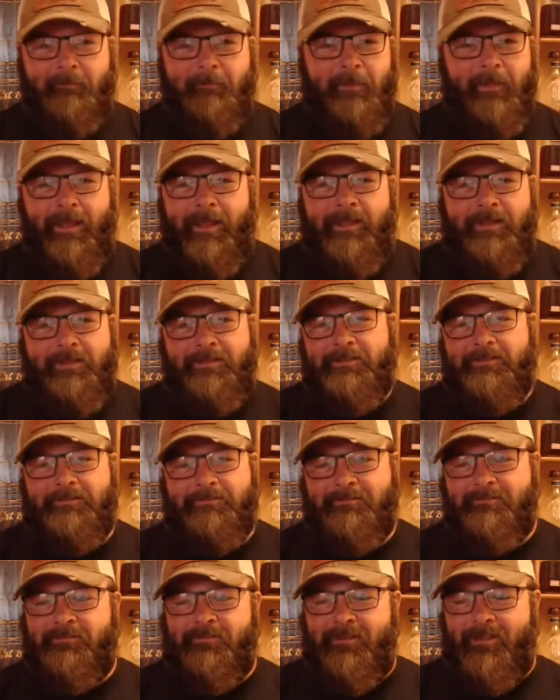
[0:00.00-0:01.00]

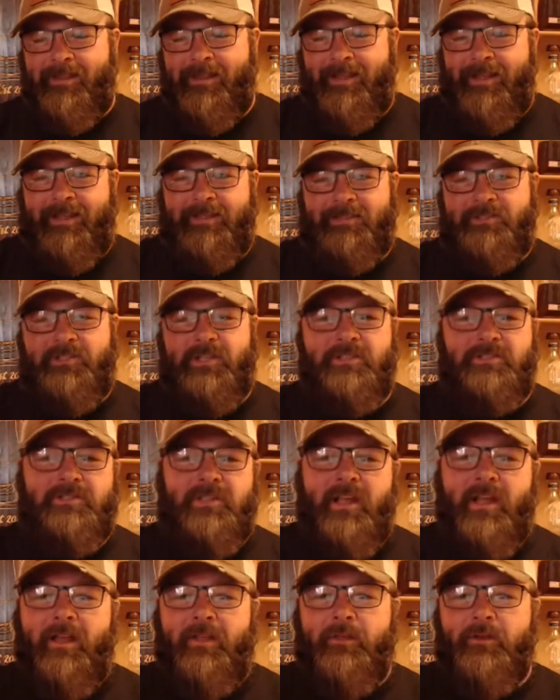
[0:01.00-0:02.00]
It's just,
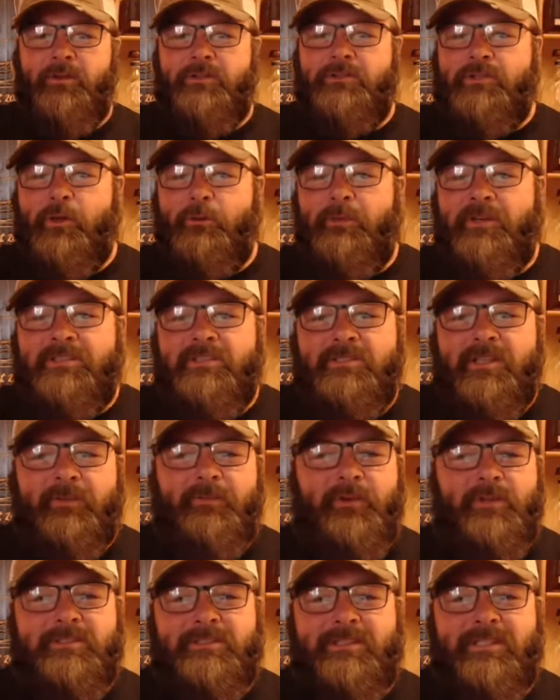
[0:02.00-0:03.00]
there's so much
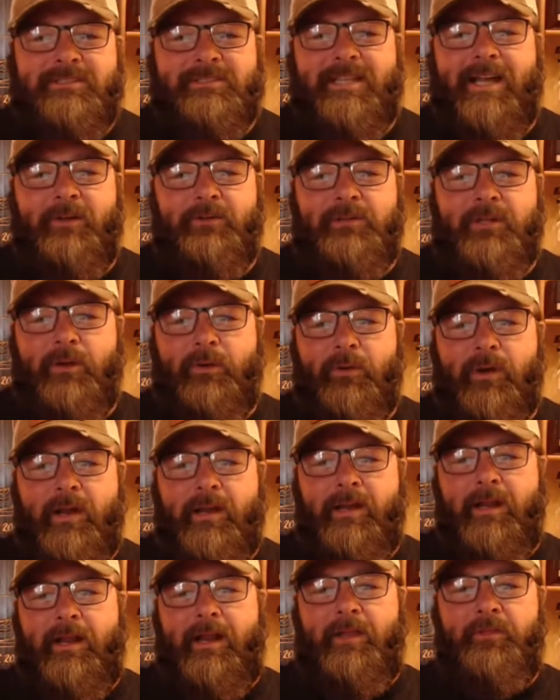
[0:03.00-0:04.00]
difference that's out there,
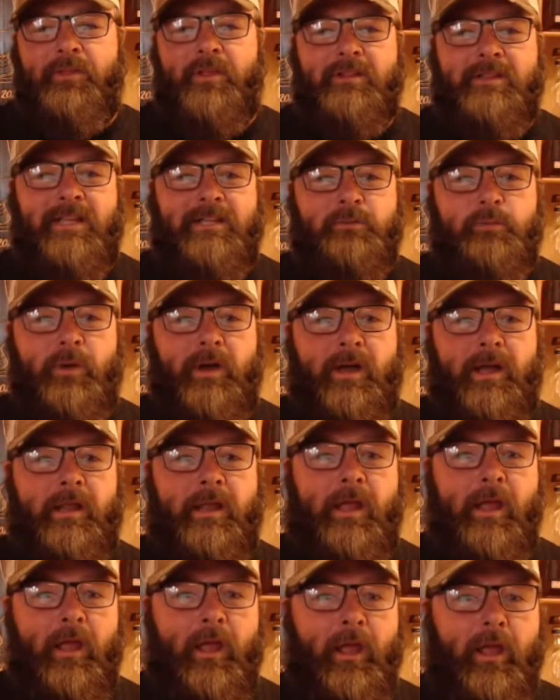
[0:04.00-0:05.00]
right? And I think that's why
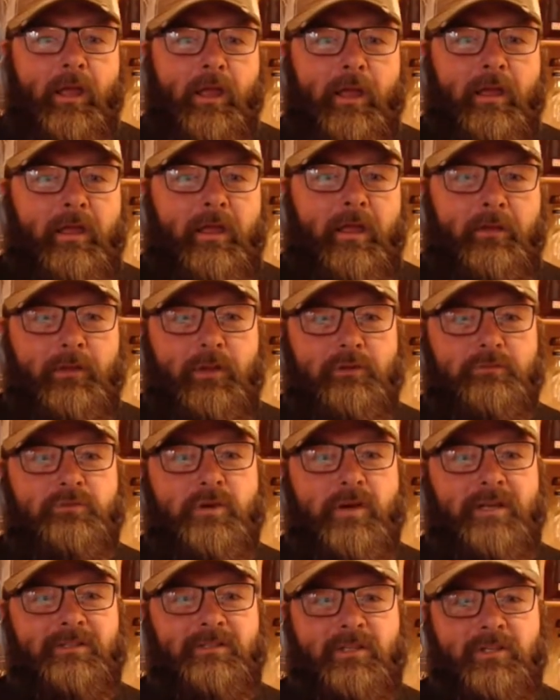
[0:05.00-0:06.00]
you
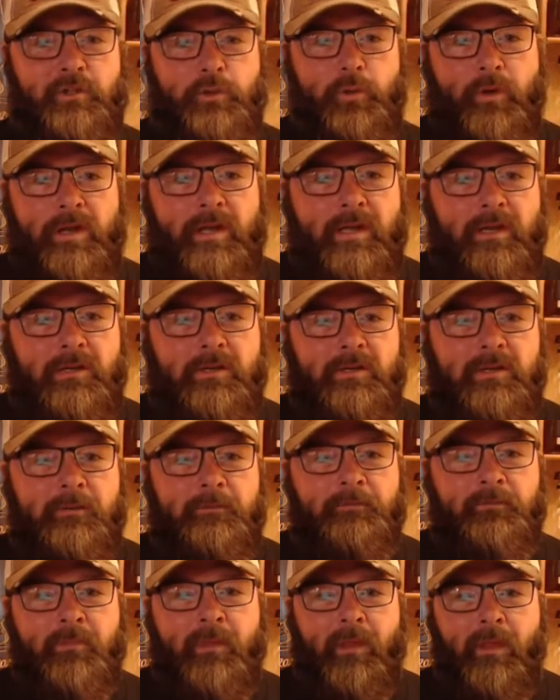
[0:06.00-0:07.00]
look at the trend,
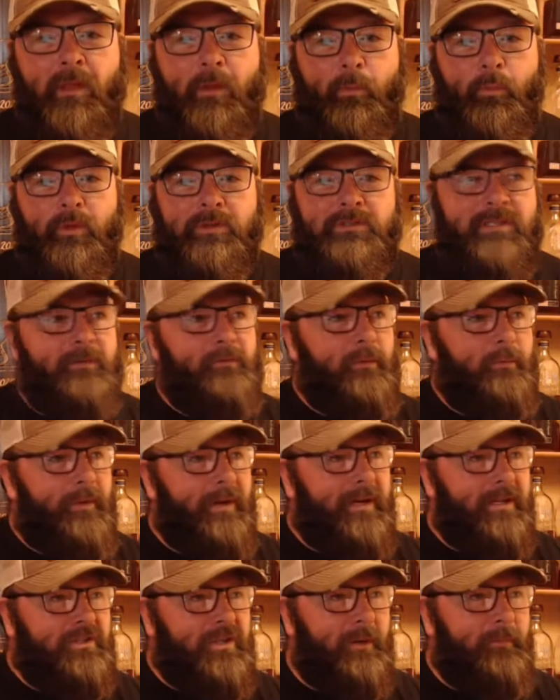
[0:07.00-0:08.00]
what's
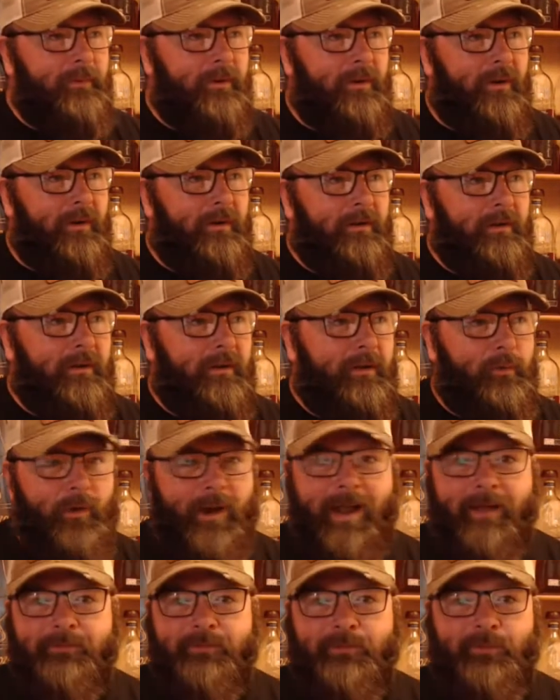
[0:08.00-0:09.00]
everybody jumping on?
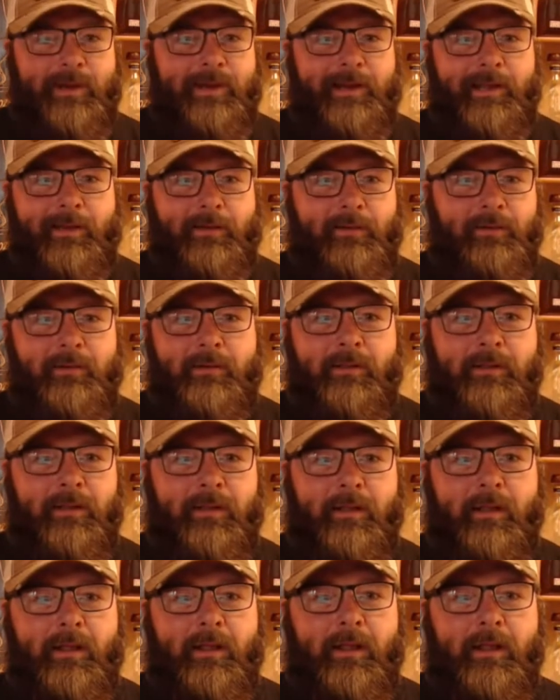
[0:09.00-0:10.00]
Crafts right now.
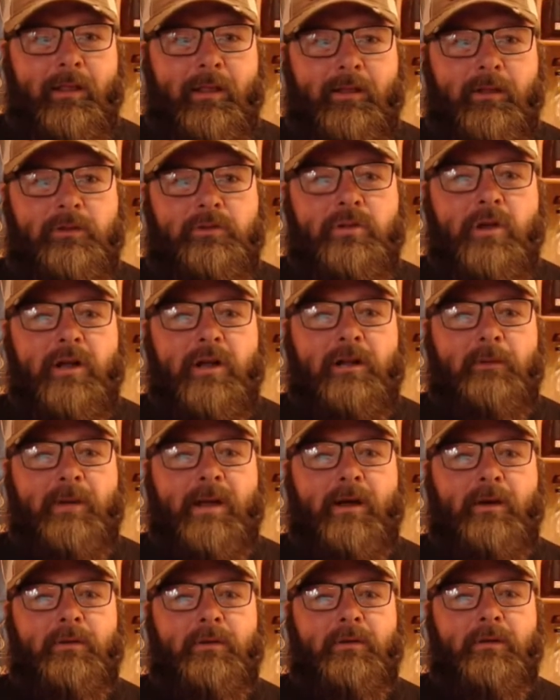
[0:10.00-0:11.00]
You're talking
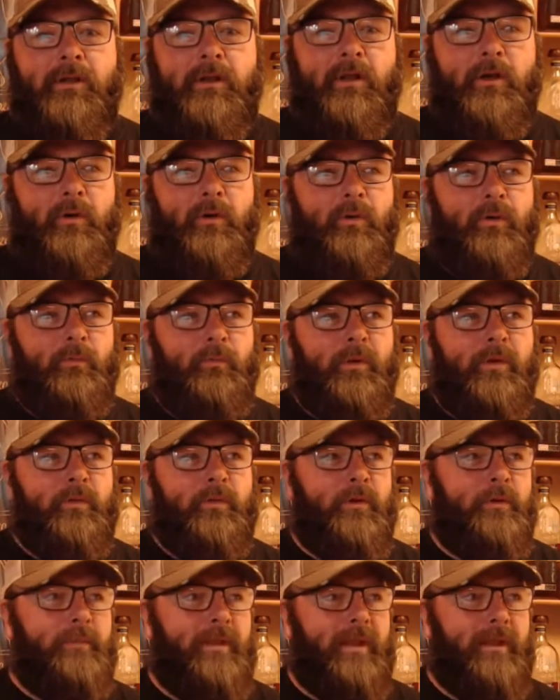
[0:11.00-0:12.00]
about, you know, whether
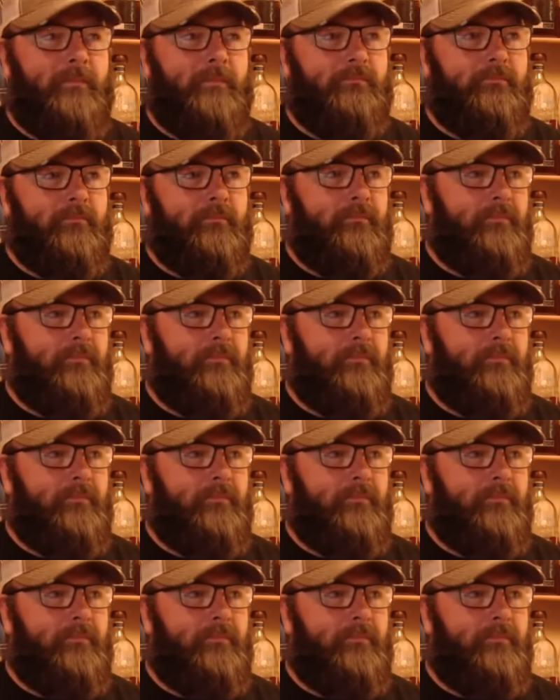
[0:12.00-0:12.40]
it be